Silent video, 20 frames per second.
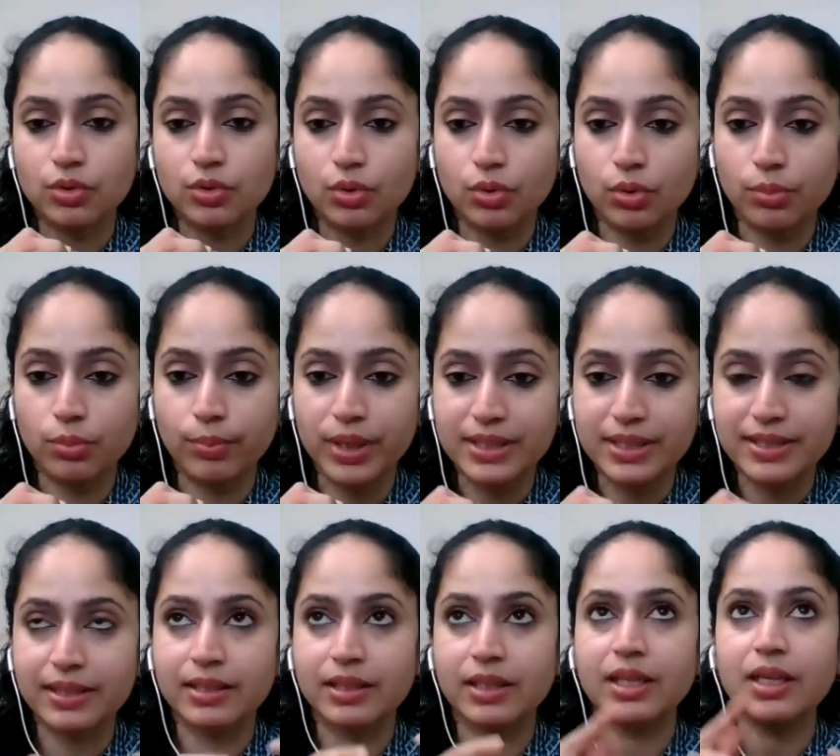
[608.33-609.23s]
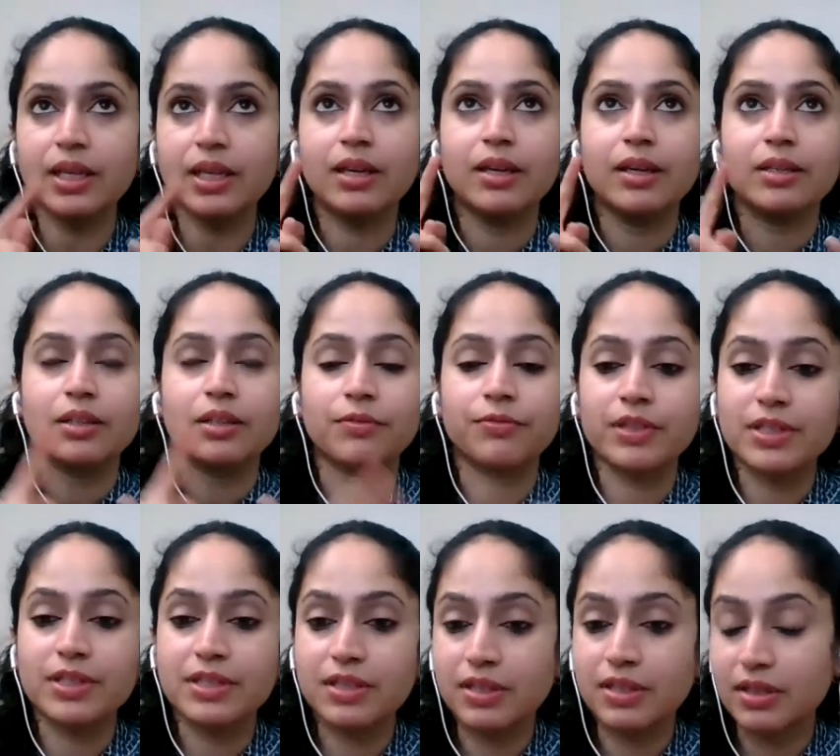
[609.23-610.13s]
So basically, the
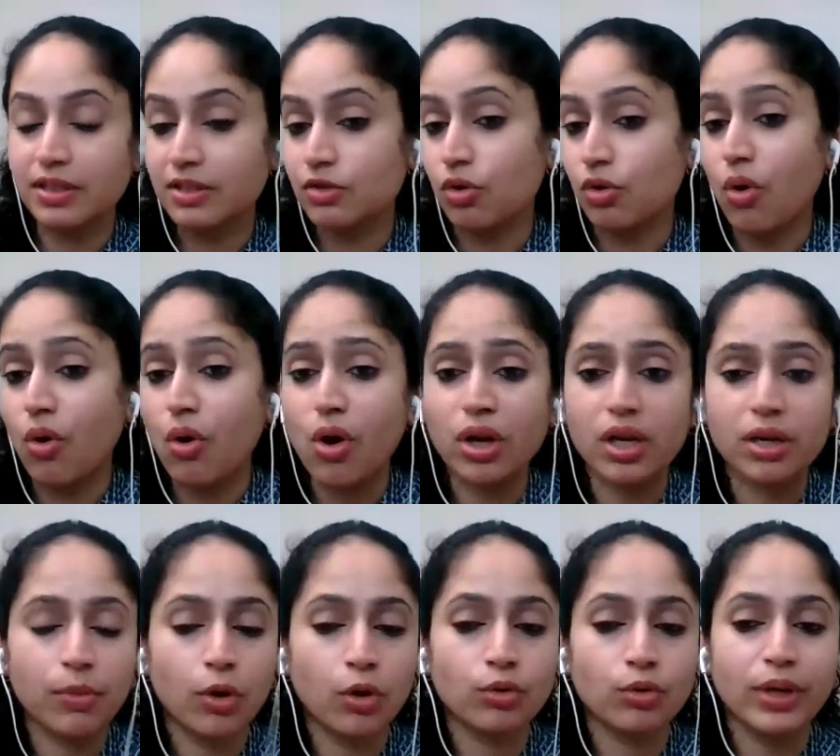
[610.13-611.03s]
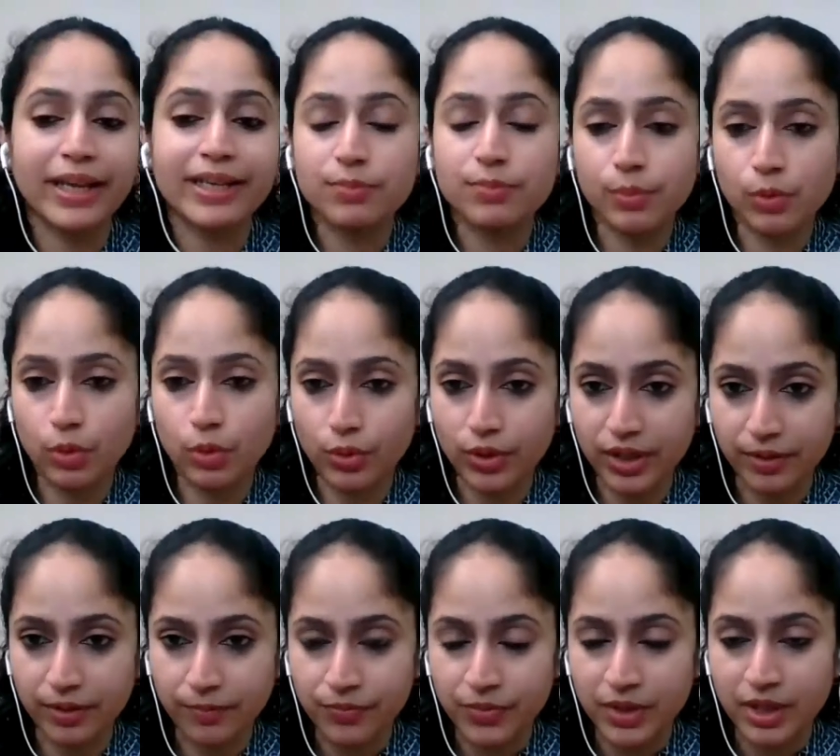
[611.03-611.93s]
first year is all about
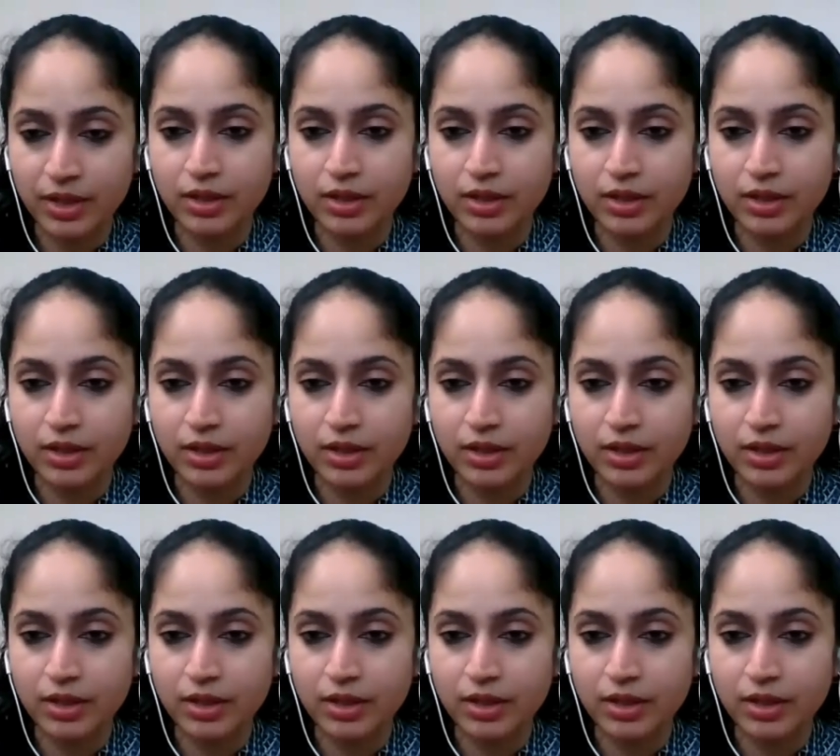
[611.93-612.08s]
exploring